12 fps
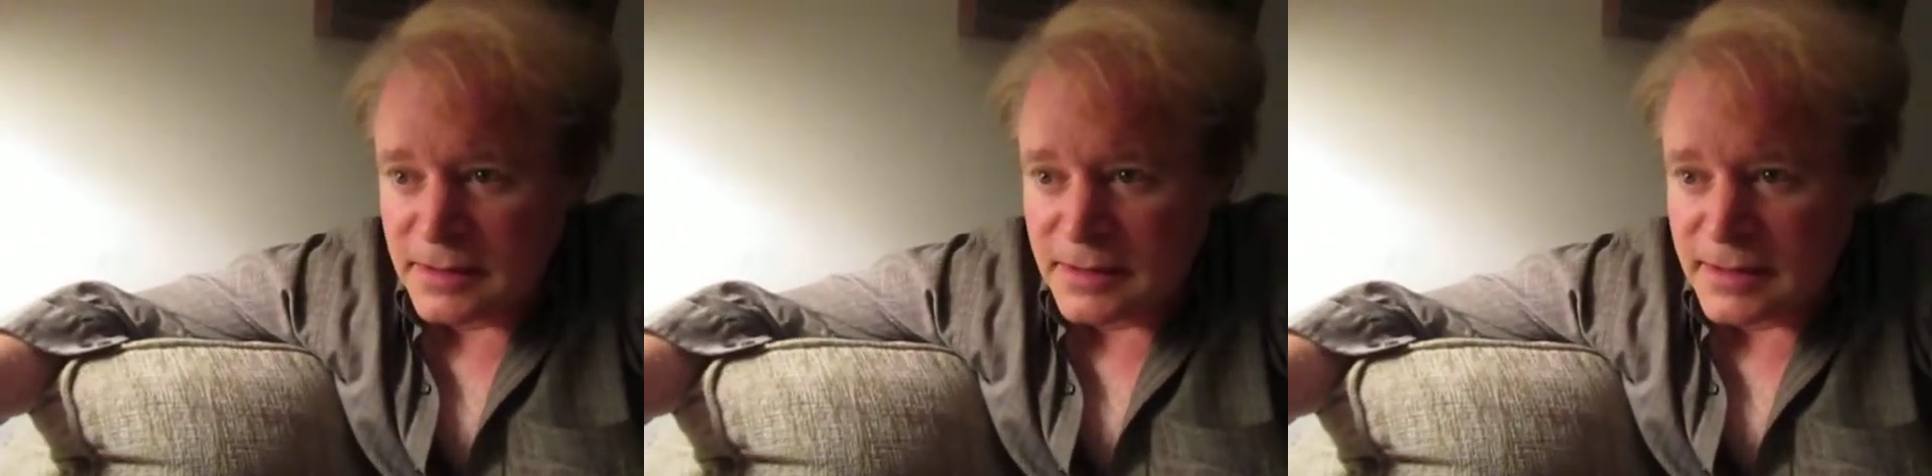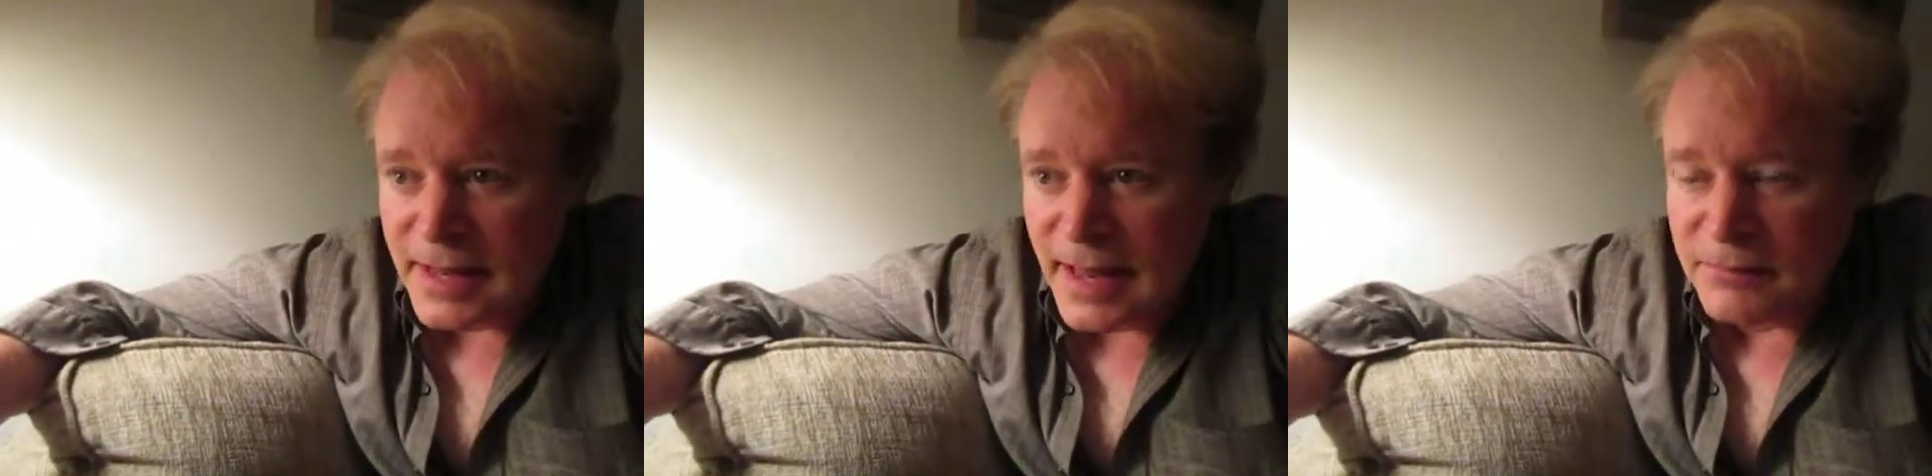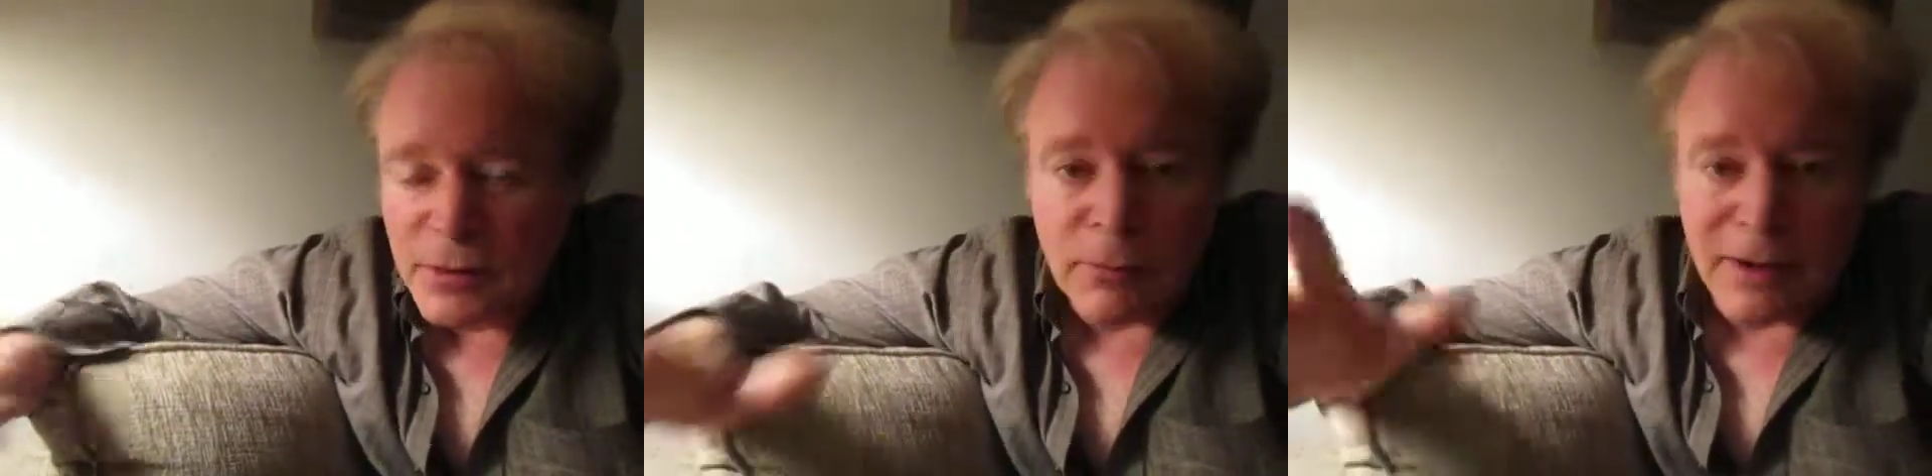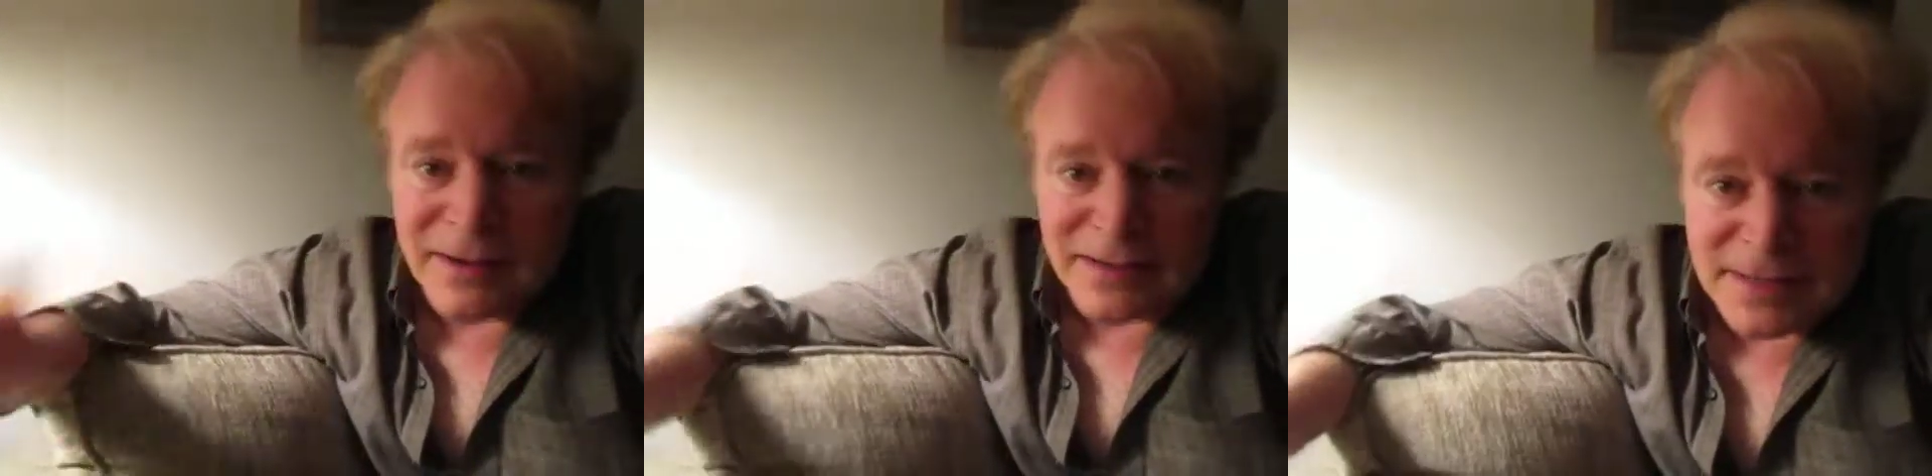that they have no
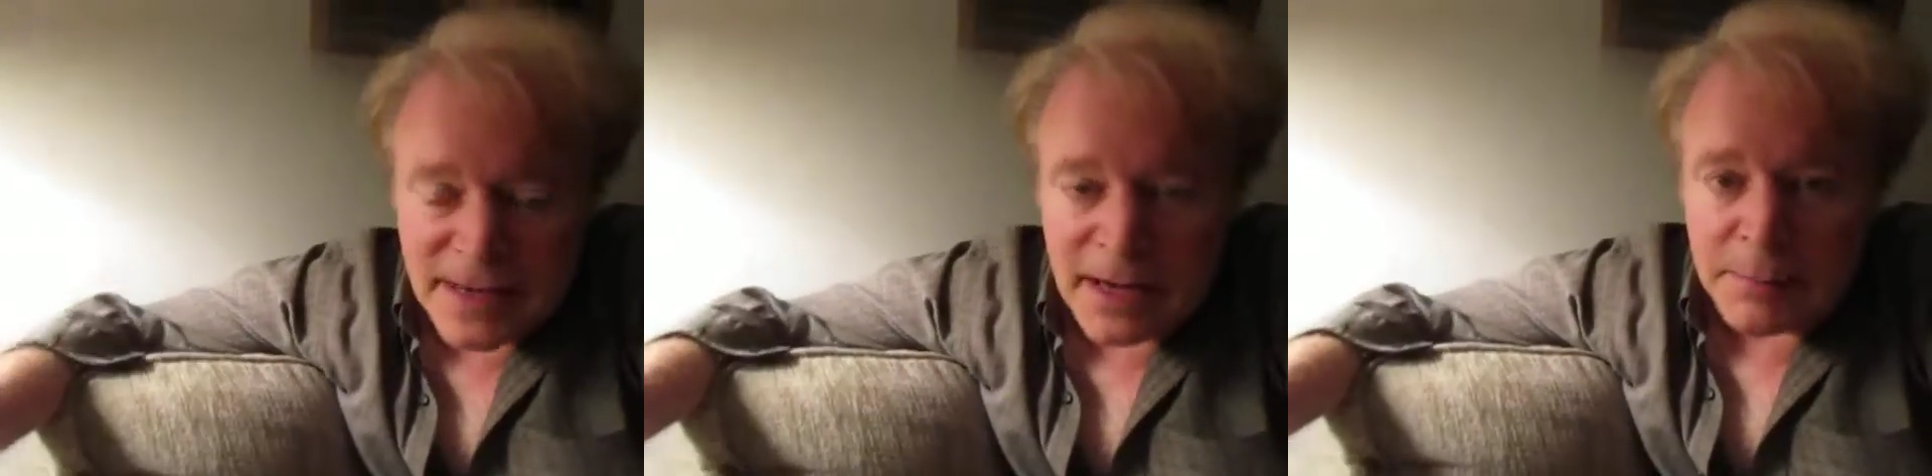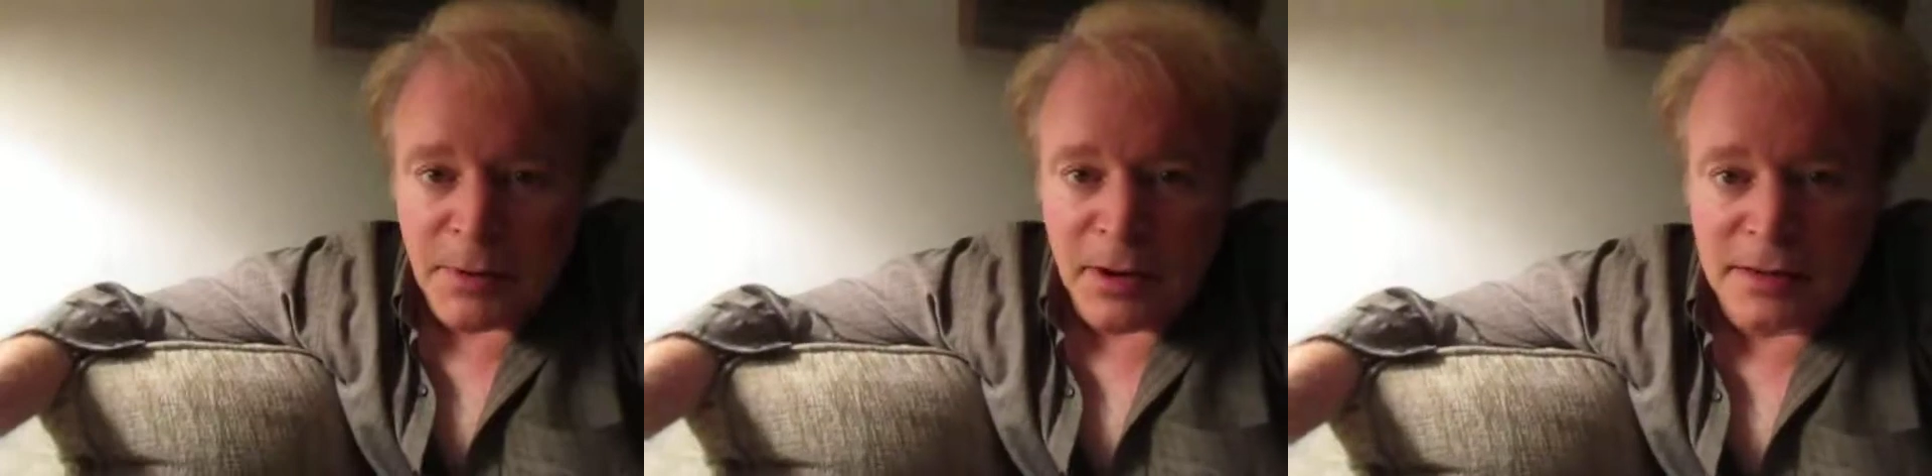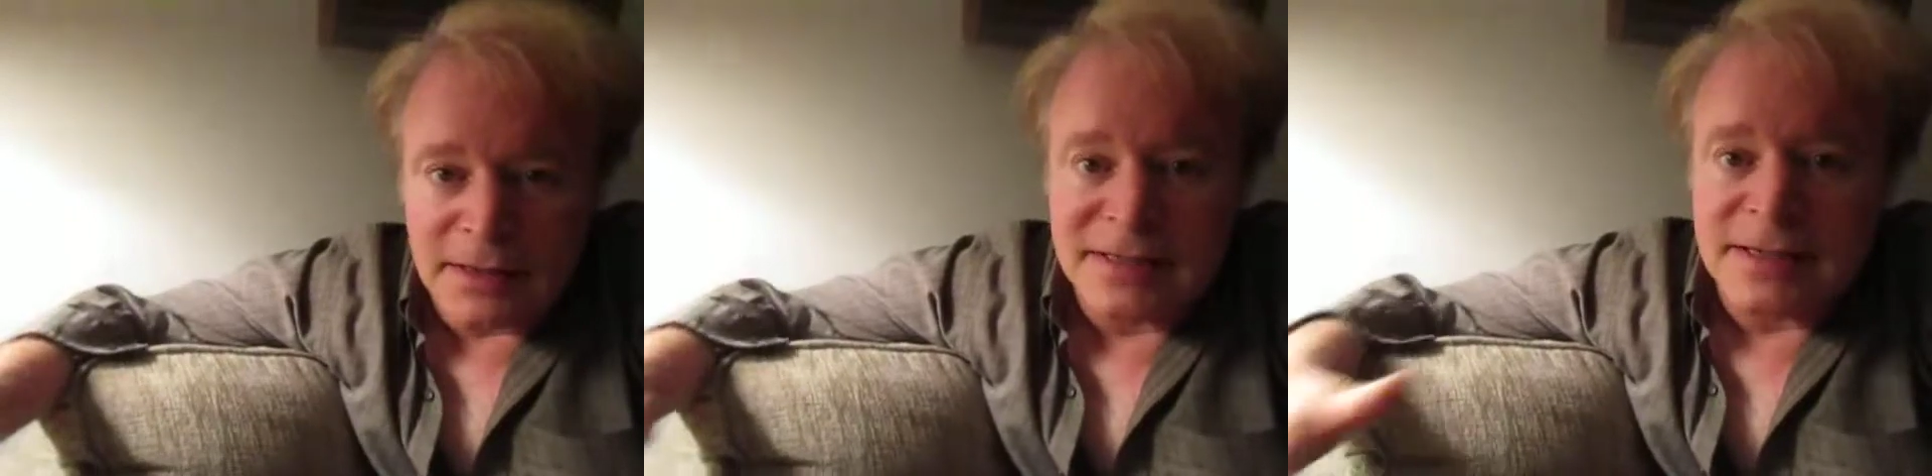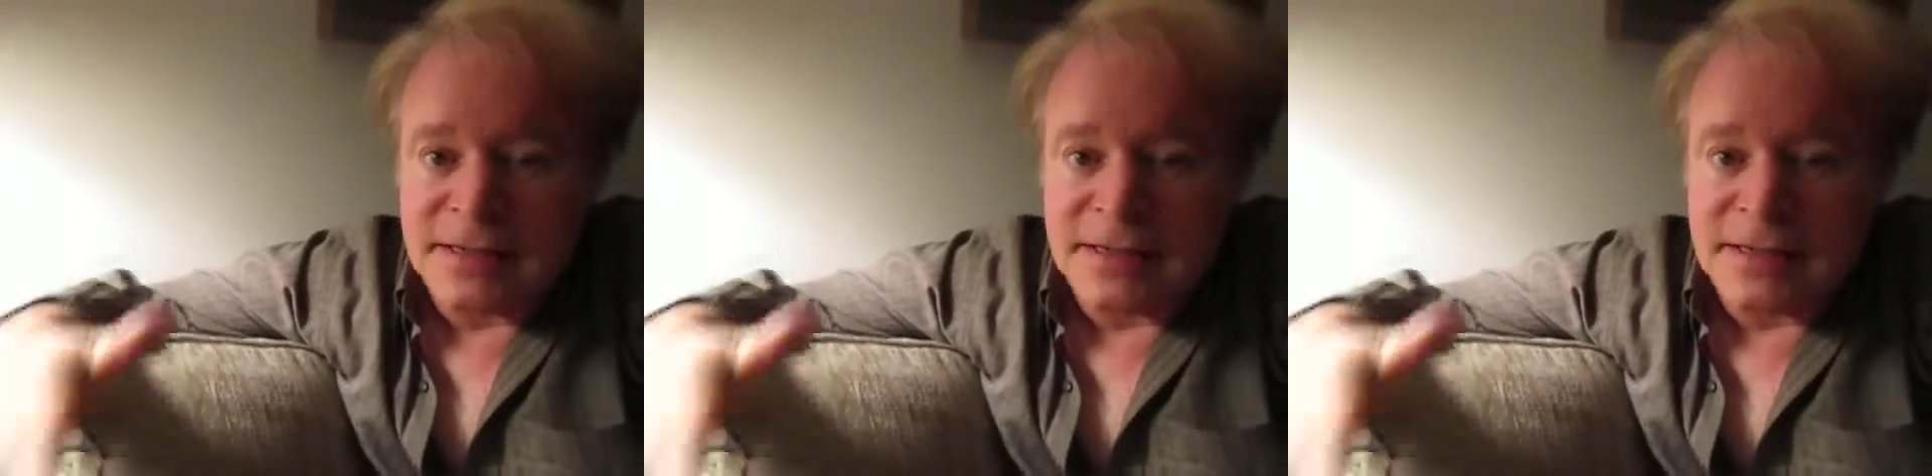ground to stand upon unless